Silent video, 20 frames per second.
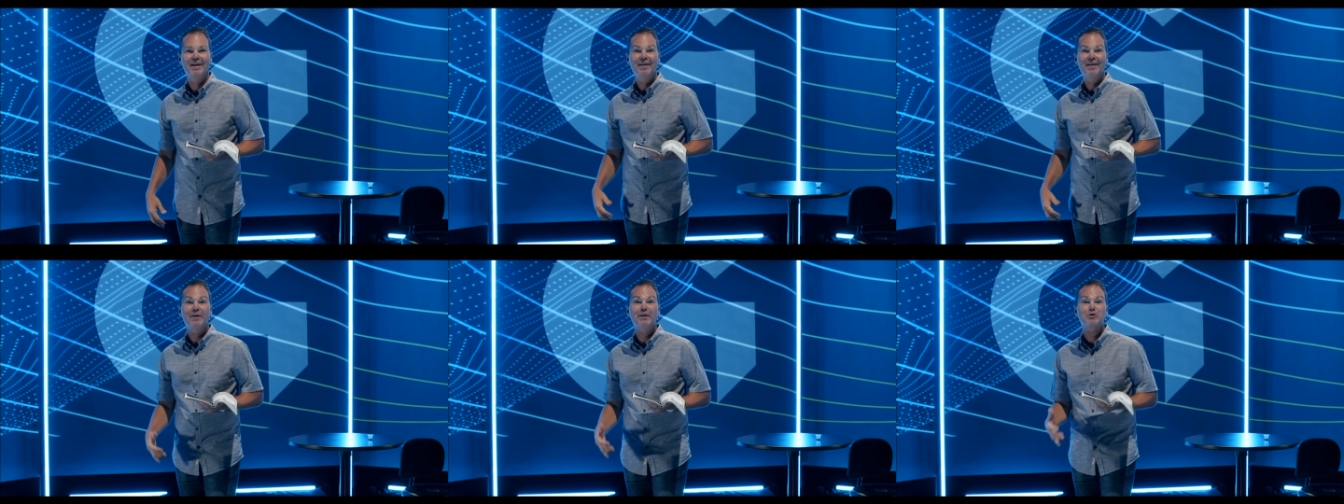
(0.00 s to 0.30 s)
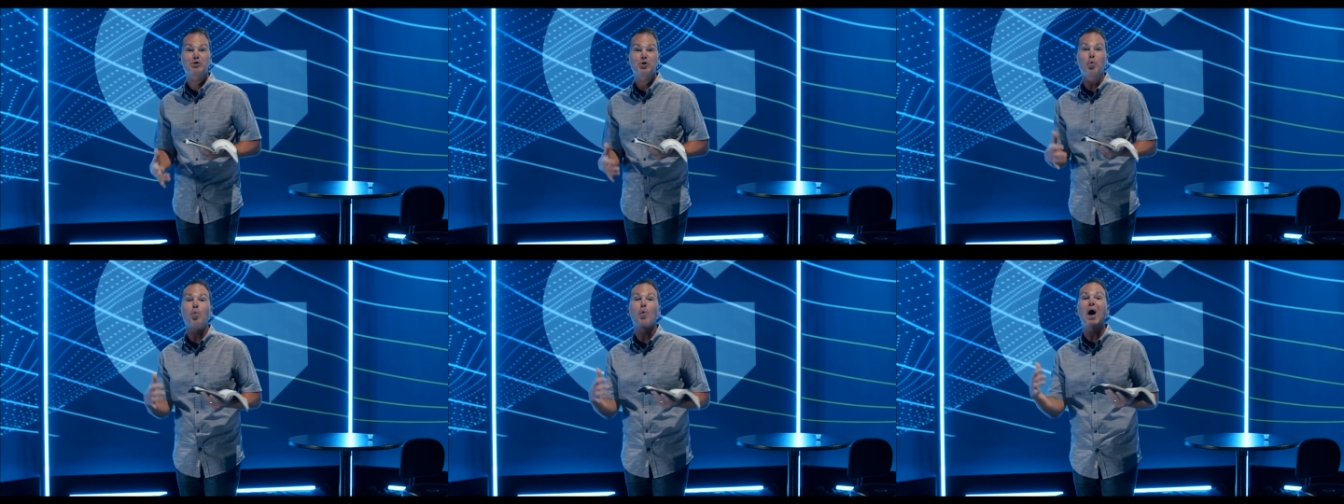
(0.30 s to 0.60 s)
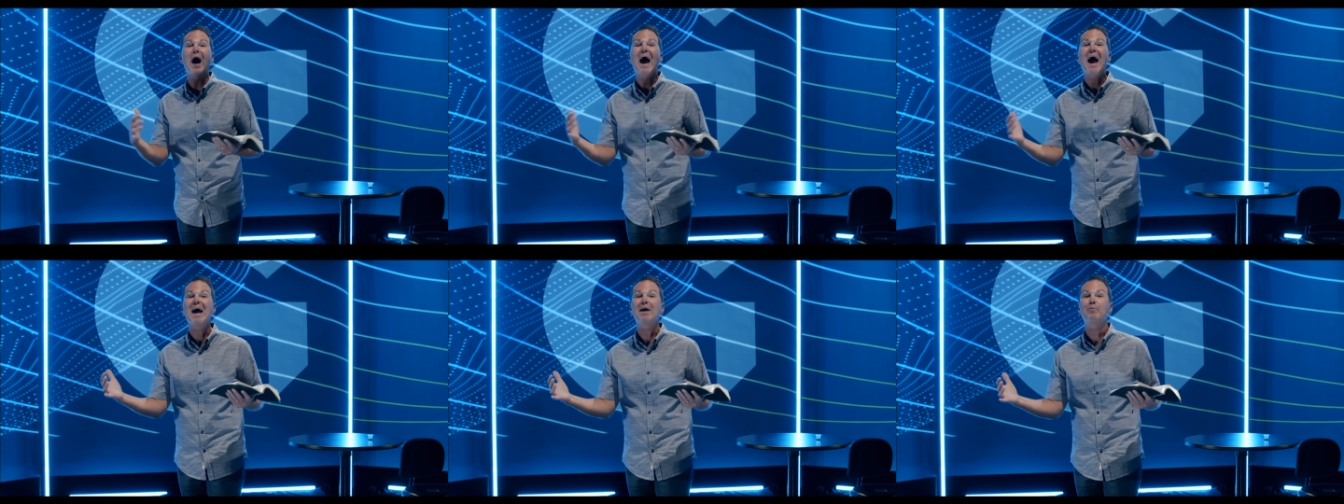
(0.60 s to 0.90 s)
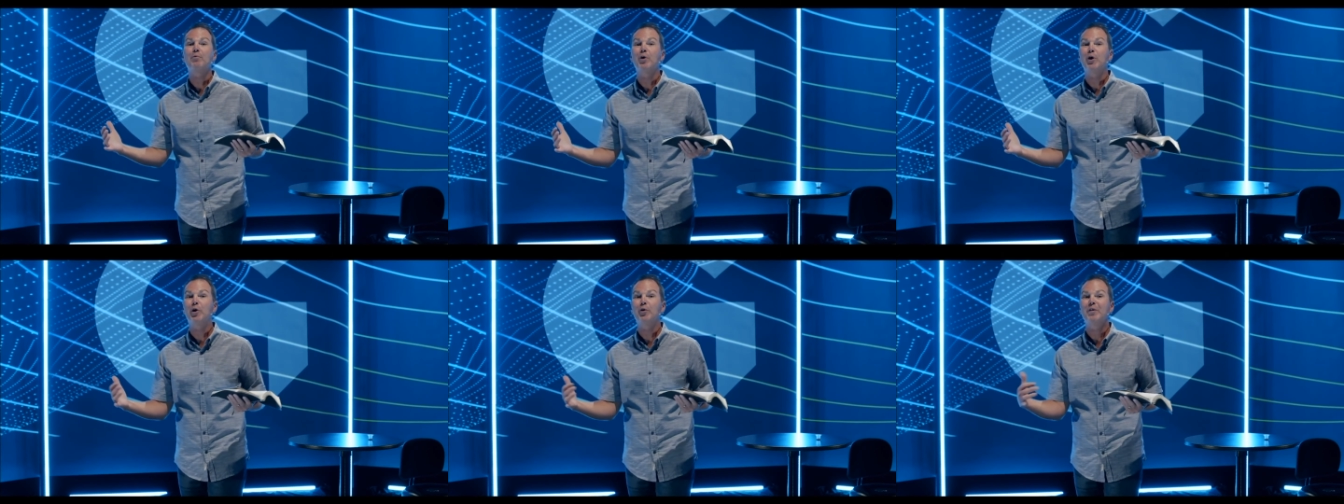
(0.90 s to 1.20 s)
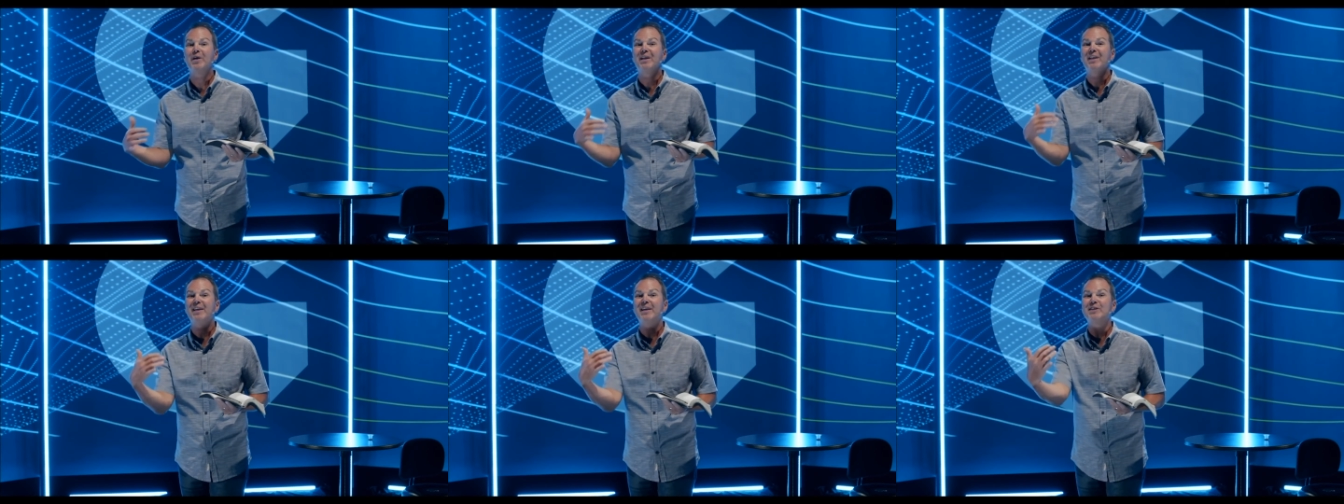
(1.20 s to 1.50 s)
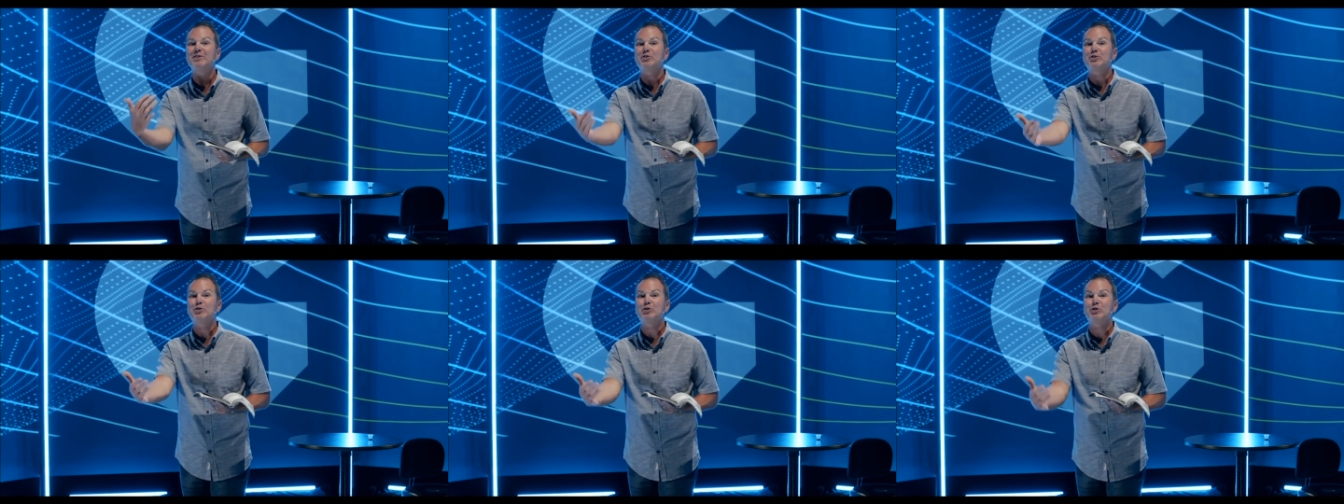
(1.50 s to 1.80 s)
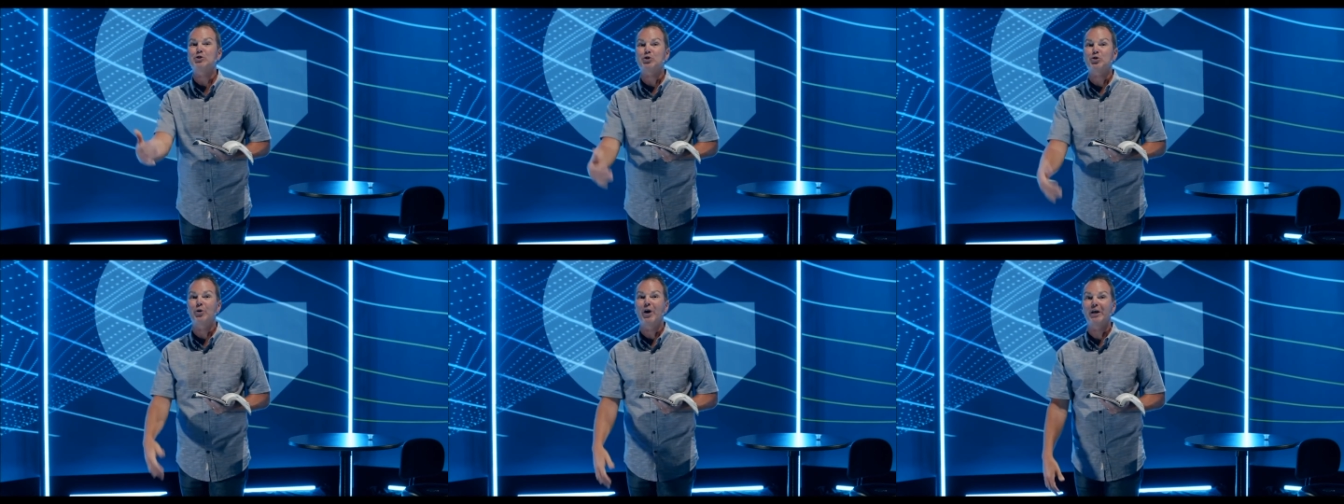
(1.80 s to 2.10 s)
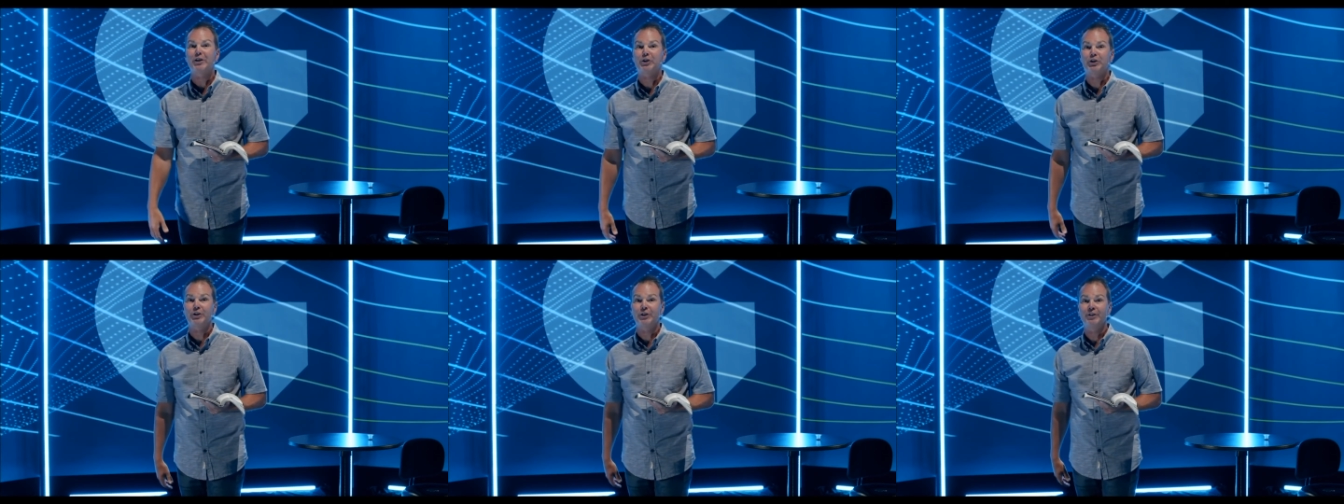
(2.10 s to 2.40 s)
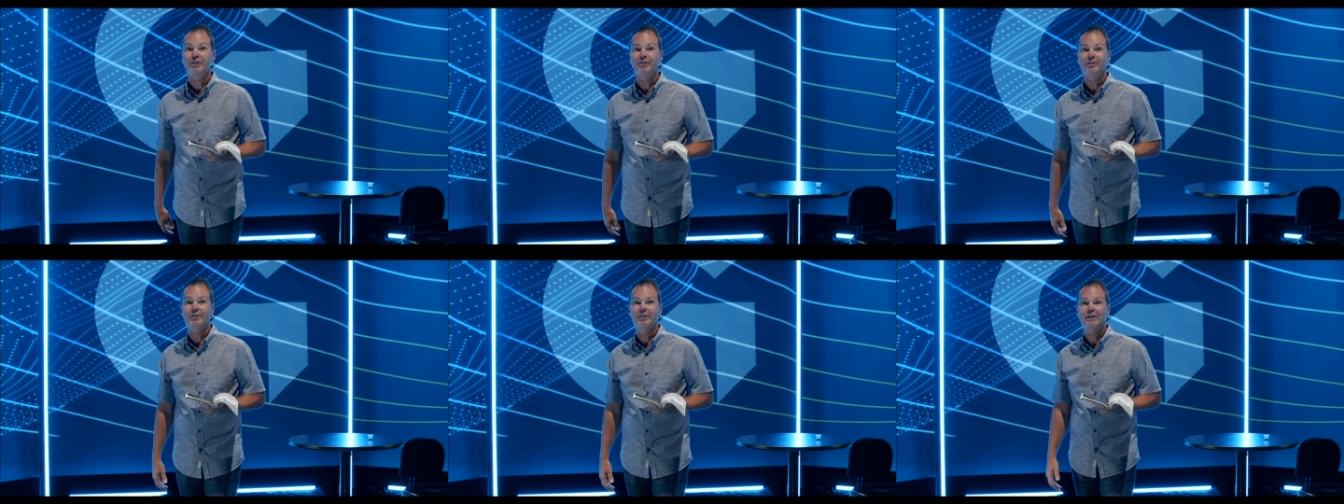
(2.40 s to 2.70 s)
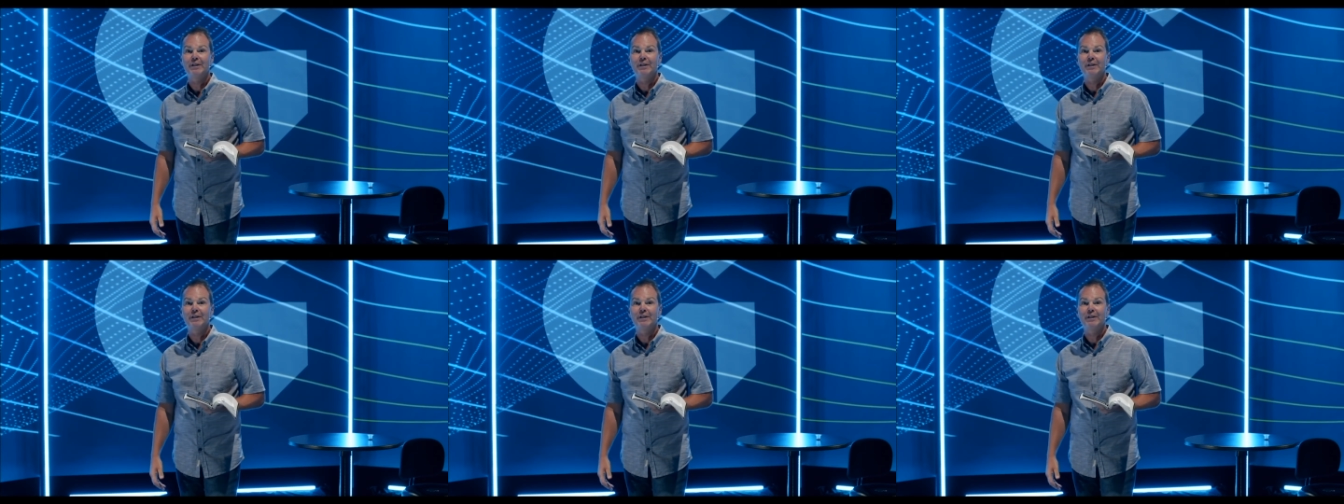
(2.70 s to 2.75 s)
There's a wide road that leads to destruction,